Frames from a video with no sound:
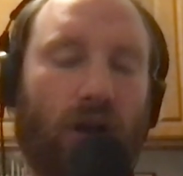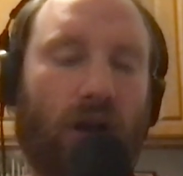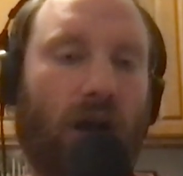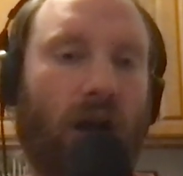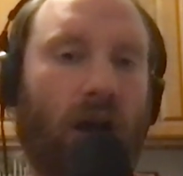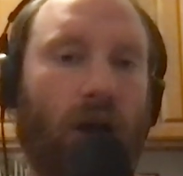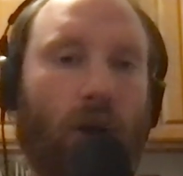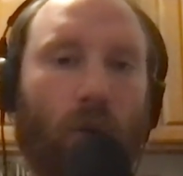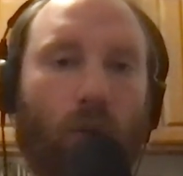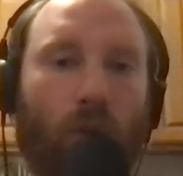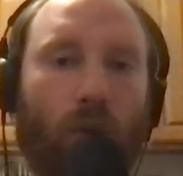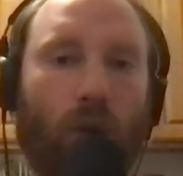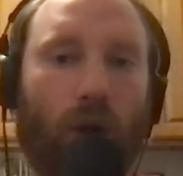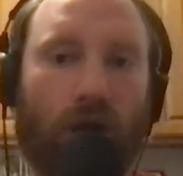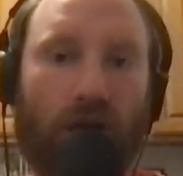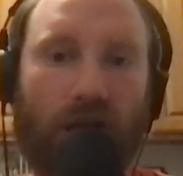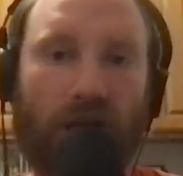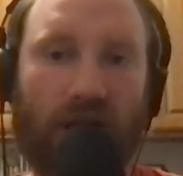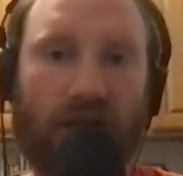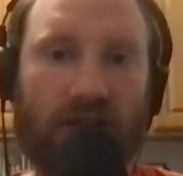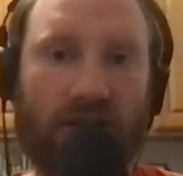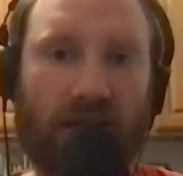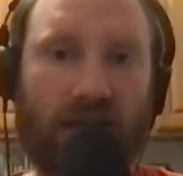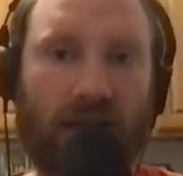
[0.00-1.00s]

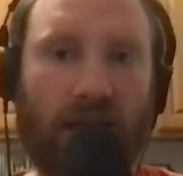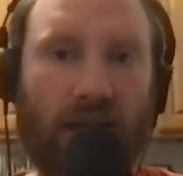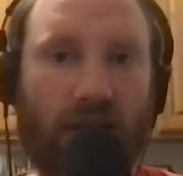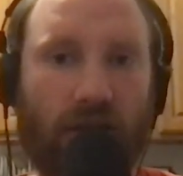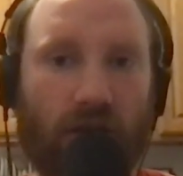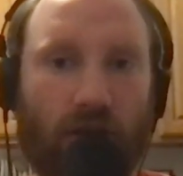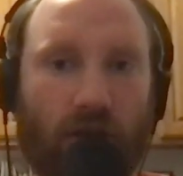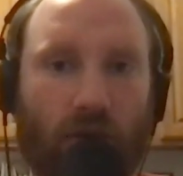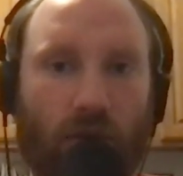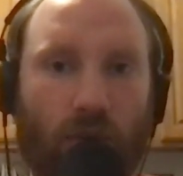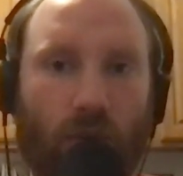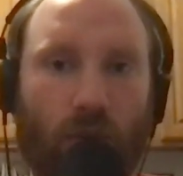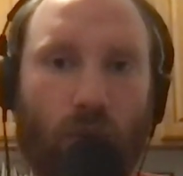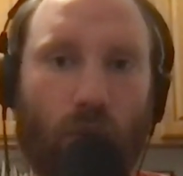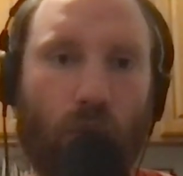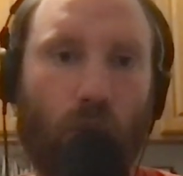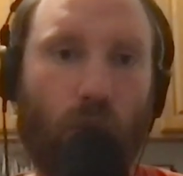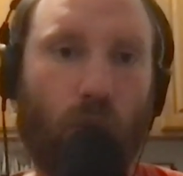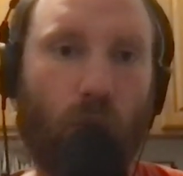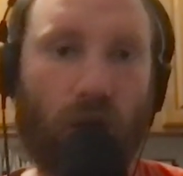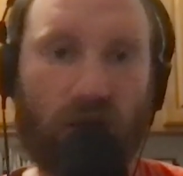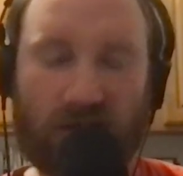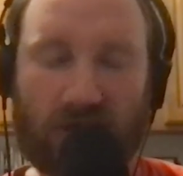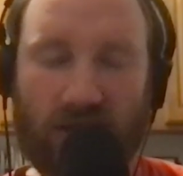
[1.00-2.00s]
working together,
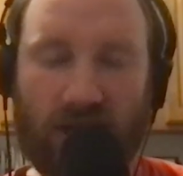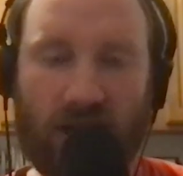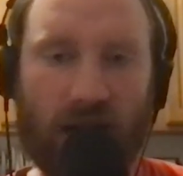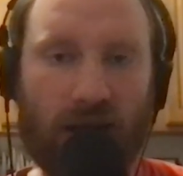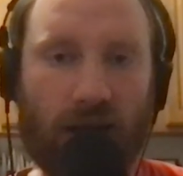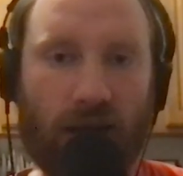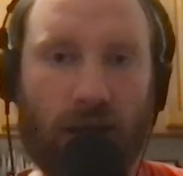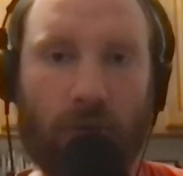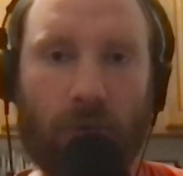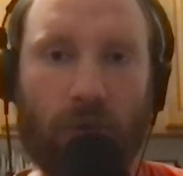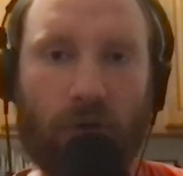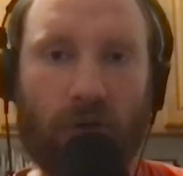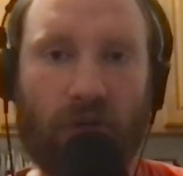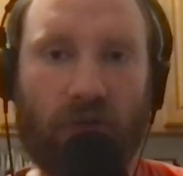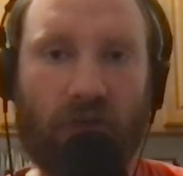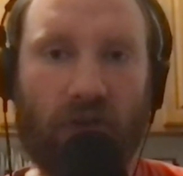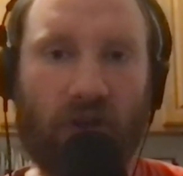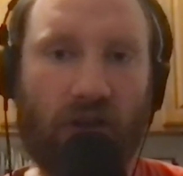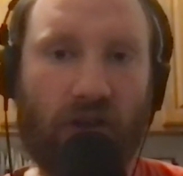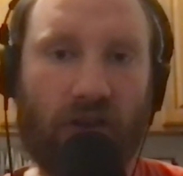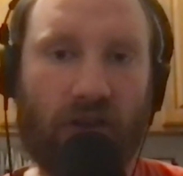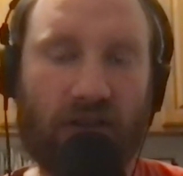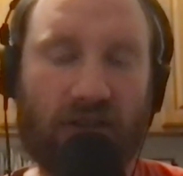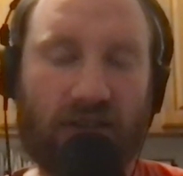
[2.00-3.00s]
was not able to
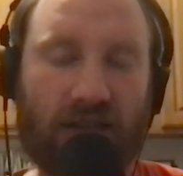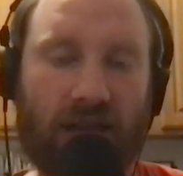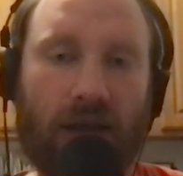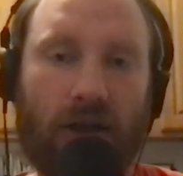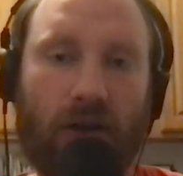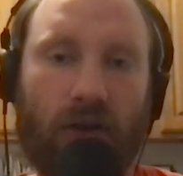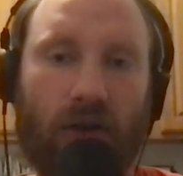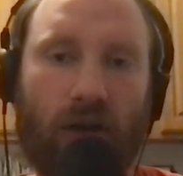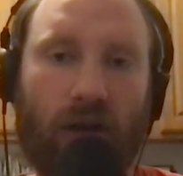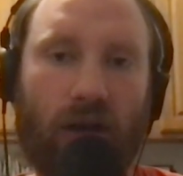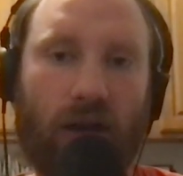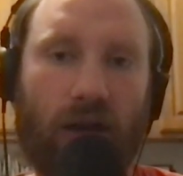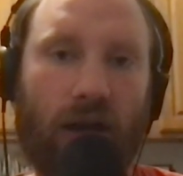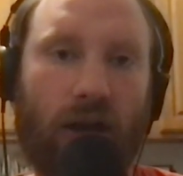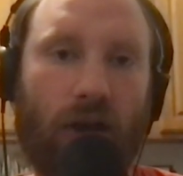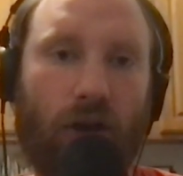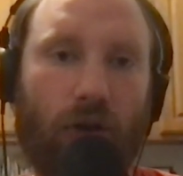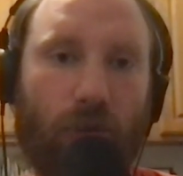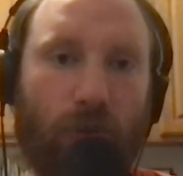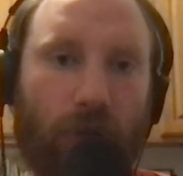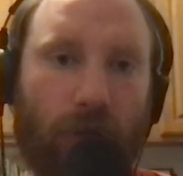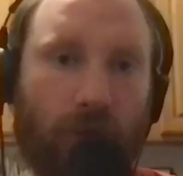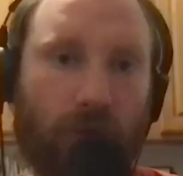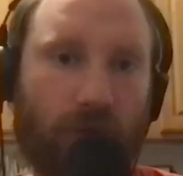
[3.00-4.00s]
figure this out and
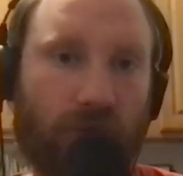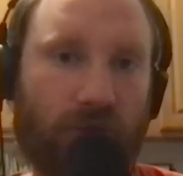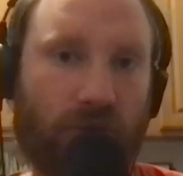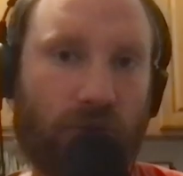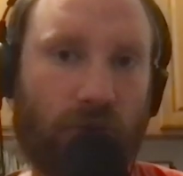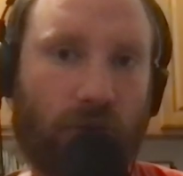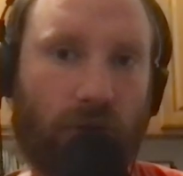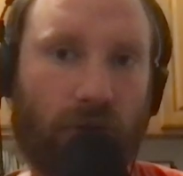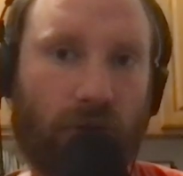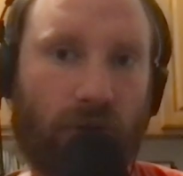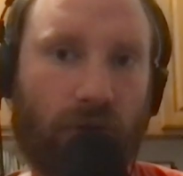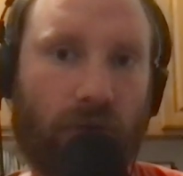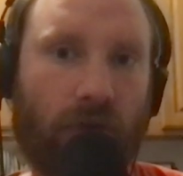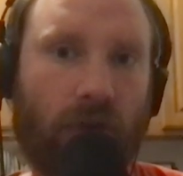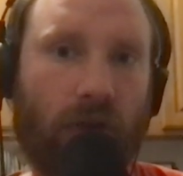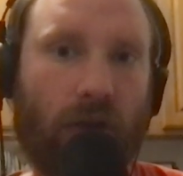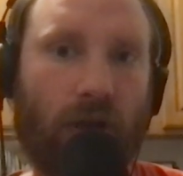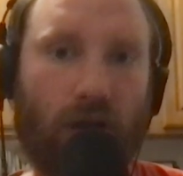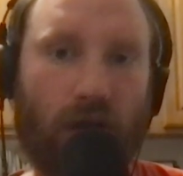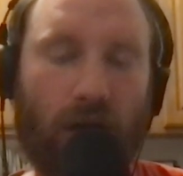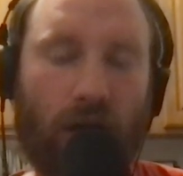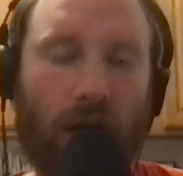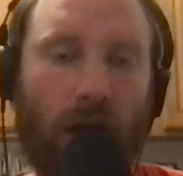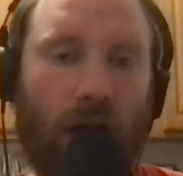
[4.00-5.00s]
help him sort of
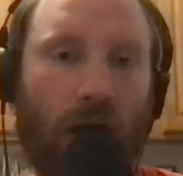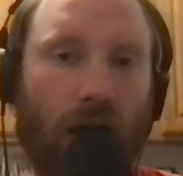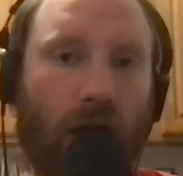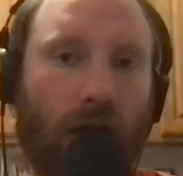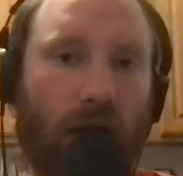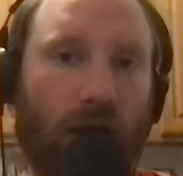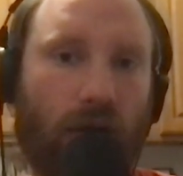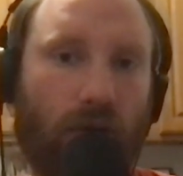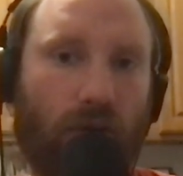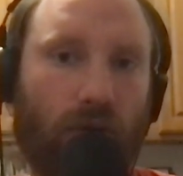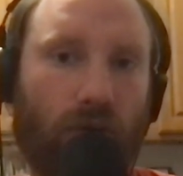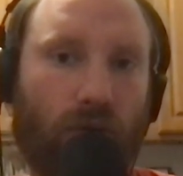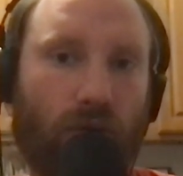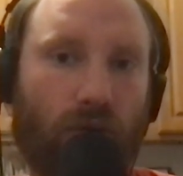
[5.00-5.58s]
uh,